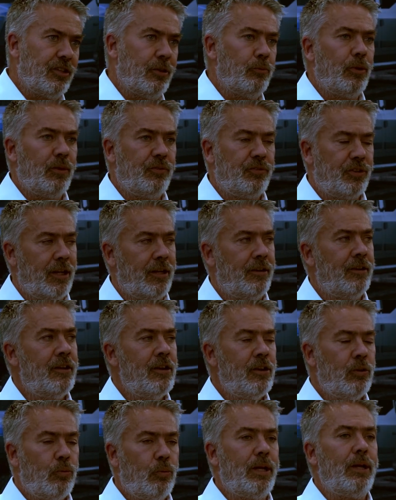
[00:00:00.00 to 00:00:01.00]
and we've said,
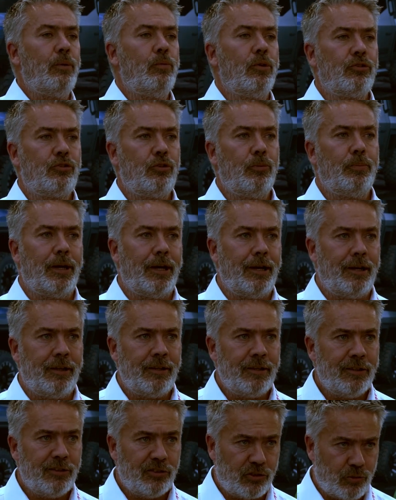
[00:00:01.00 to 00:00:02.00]
we want to buy
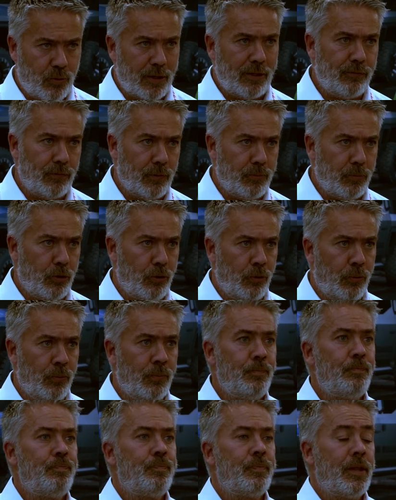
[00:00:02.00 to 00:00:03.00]
straight from you,
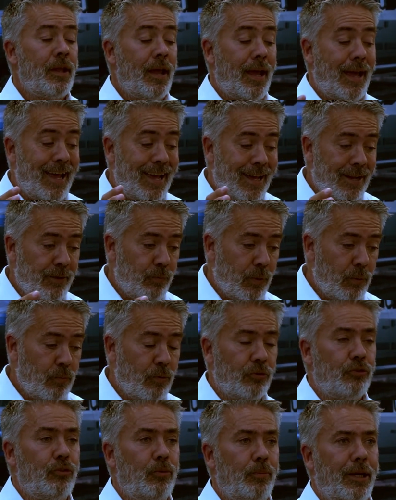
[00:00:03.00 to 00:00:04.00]
and we
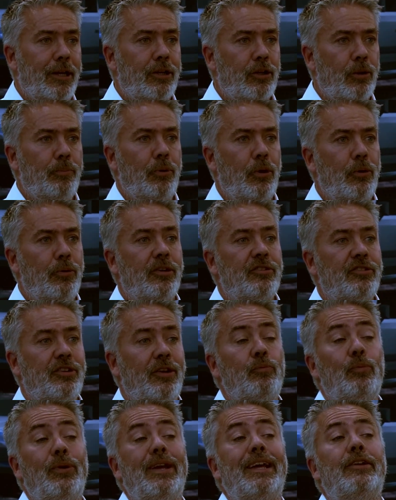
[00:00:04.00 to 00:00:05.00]
want to buy components
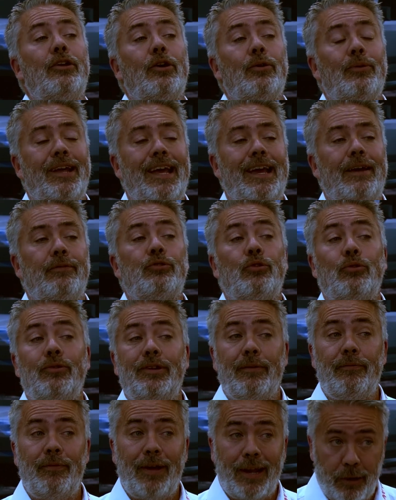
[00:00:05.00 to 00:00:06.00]
that we don't have to
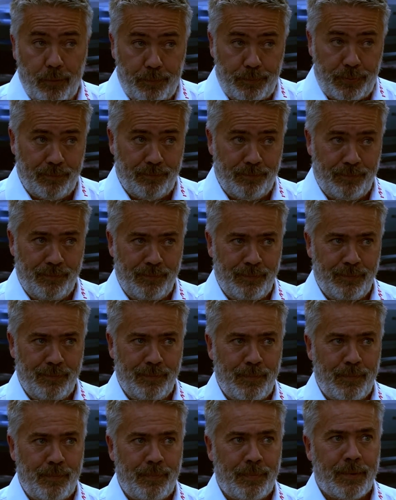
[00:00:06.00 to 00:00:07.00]
develop.
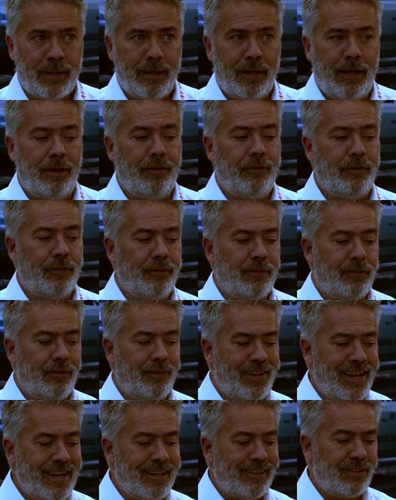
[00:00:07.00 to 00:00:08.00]
And
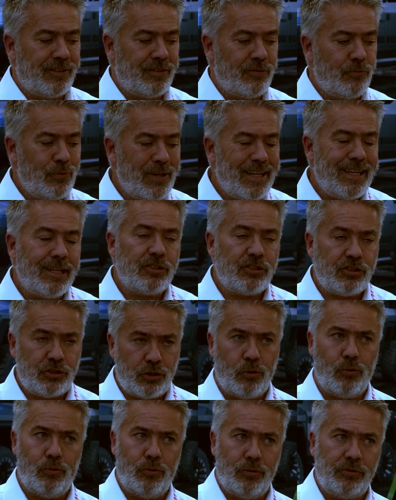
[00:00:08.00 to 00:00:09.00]
that
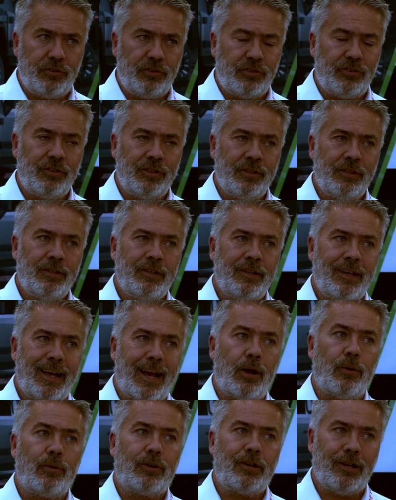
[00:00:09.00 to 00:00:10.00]
reassures
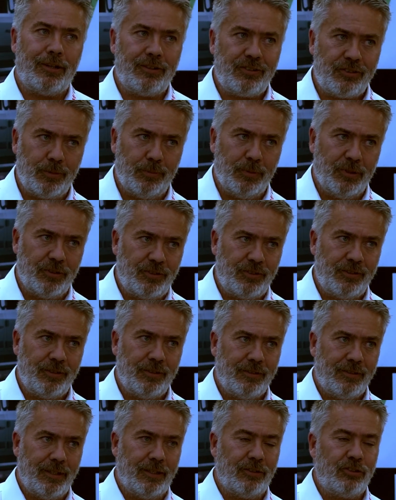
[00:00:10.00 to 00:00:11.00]
our customers
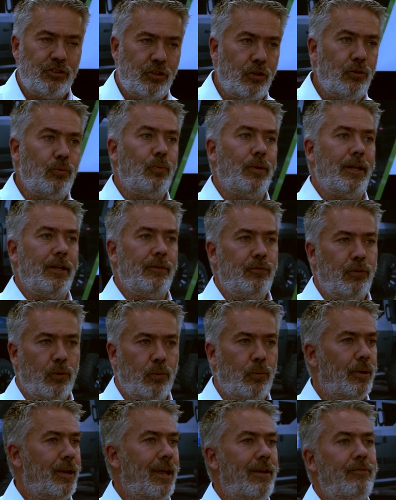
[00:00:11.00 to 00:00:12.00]
that should we, for
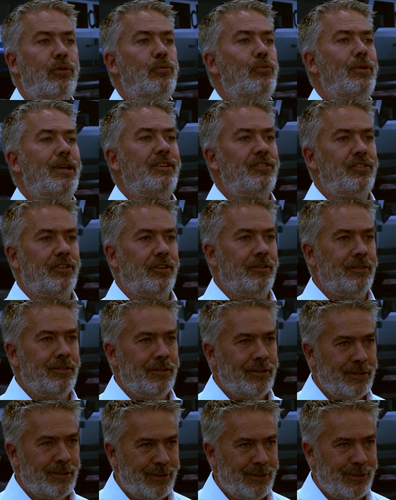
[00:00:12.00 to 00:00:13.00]
whatever reason,
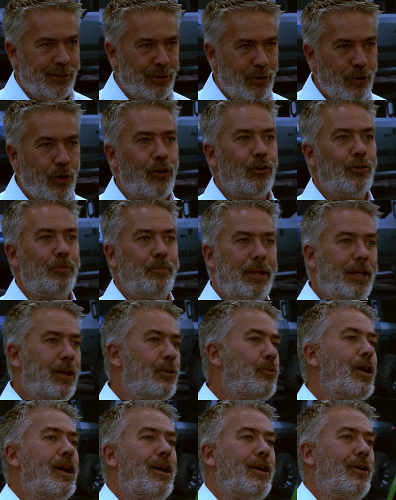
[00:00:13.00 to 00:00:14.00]
not be
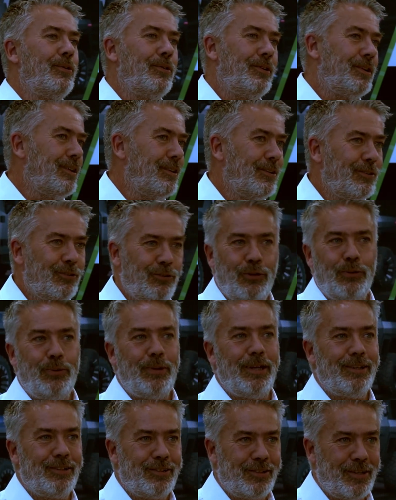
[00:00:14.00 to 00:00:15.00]
around in 2
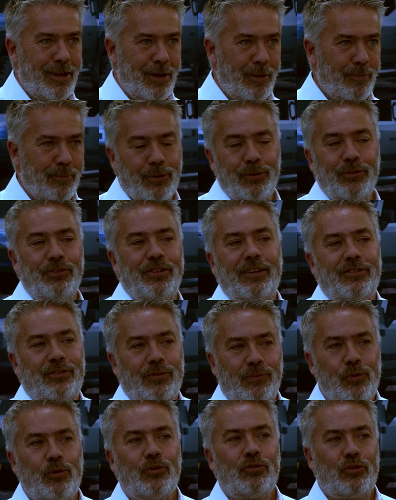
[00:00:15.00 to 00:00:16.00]
years' time, because that's
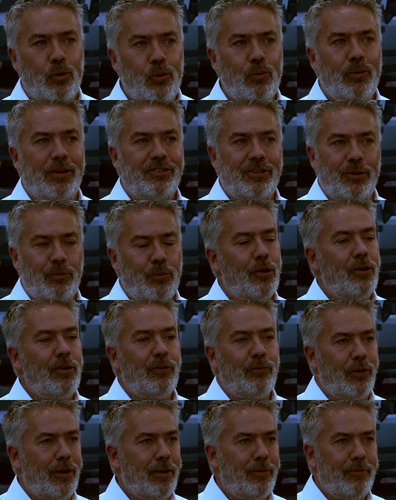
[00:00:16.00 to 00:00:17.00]
of course always the worry
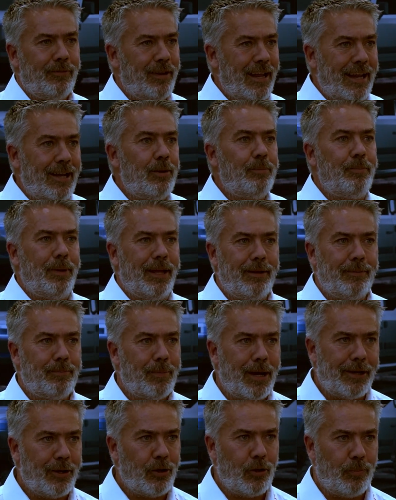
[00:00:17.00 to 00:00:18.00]
for any big
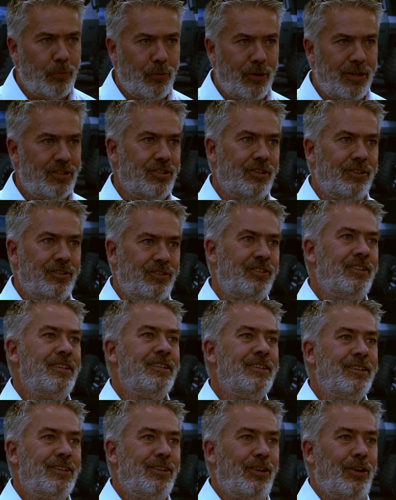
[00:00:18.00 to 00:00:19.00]
mining operations,
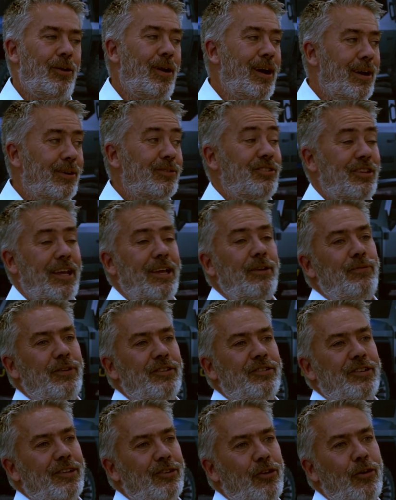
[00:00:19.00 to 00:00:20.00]
how safe
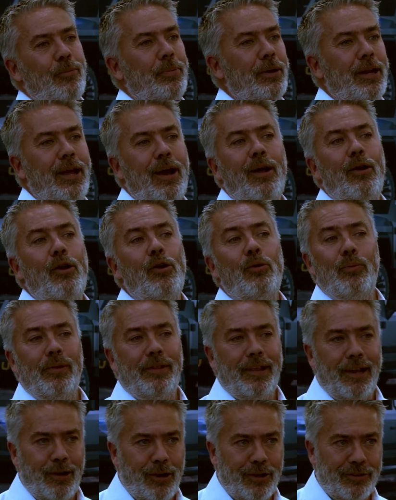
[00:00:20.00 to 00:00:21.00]
is that company, how long will
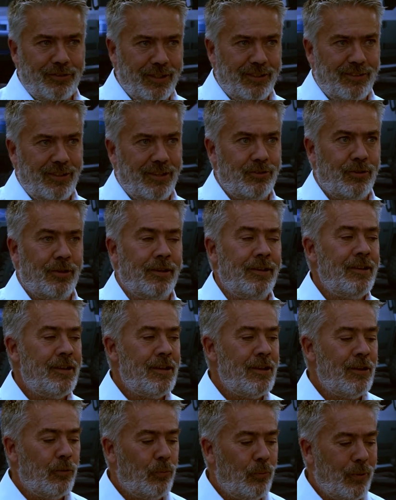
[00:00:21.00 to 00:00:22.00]
they last, etc.
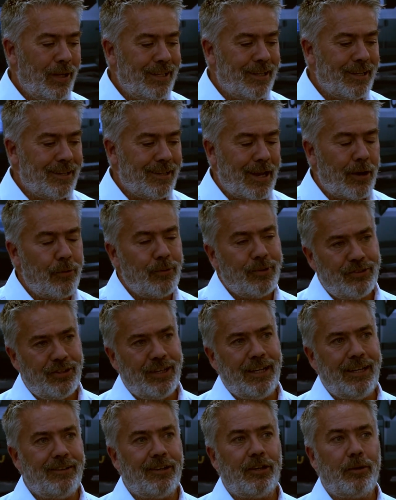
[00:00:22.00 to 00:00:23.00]
We can
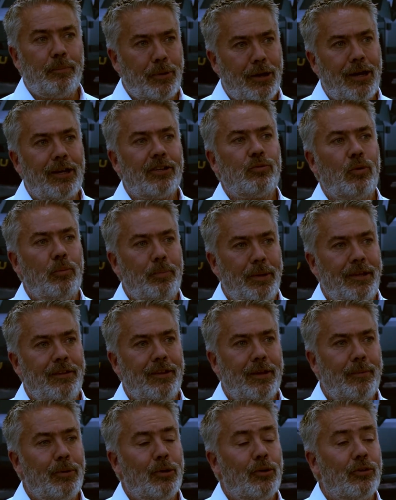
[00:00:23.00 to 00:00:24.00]
guarantee that the parts will be
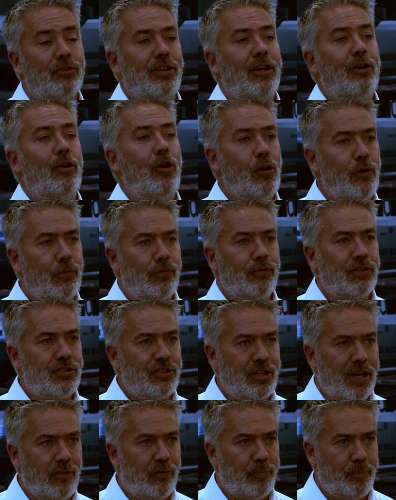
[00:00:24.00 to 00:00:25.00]
there because they're
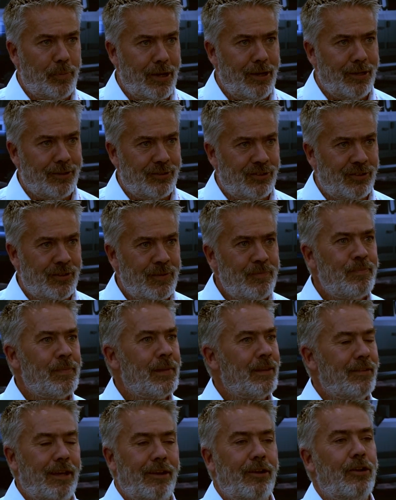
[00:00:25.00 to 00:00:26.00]
off-the-shelf parts
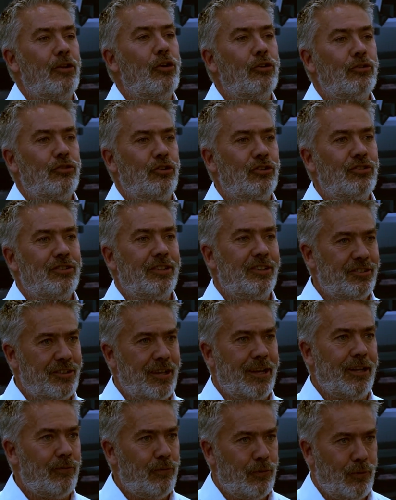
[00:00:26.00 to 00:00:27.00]
that are not just
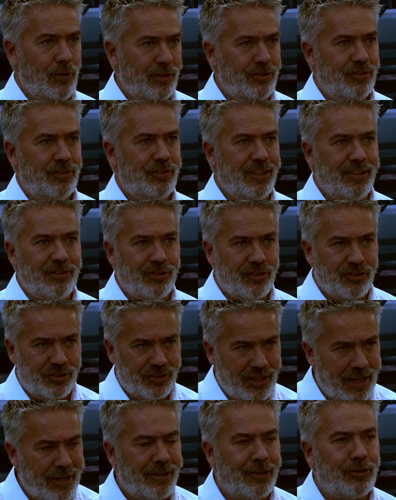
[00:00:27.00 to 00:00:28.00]
designed for us. These are
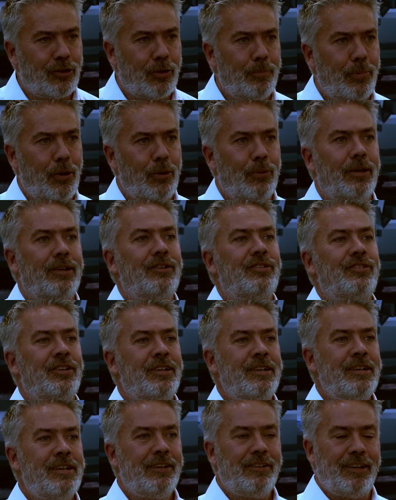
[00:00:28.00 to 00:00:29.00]
standard components
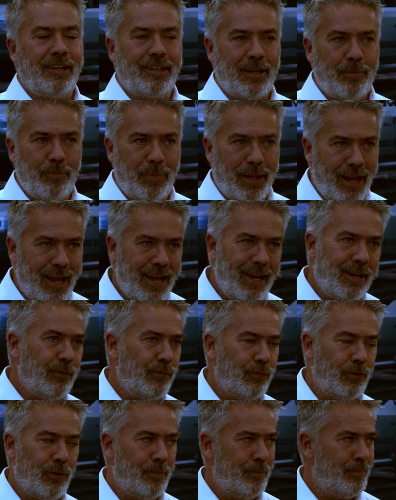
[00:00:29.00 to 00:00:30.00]
that can be had
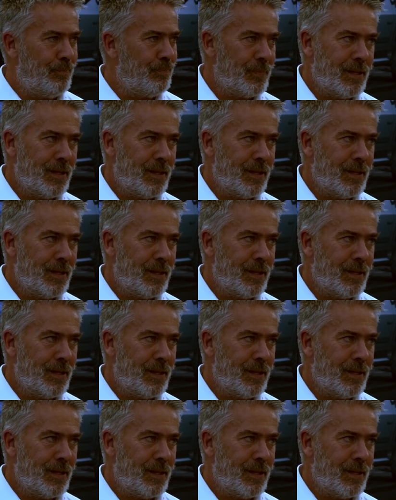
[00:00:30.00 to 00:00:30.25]
from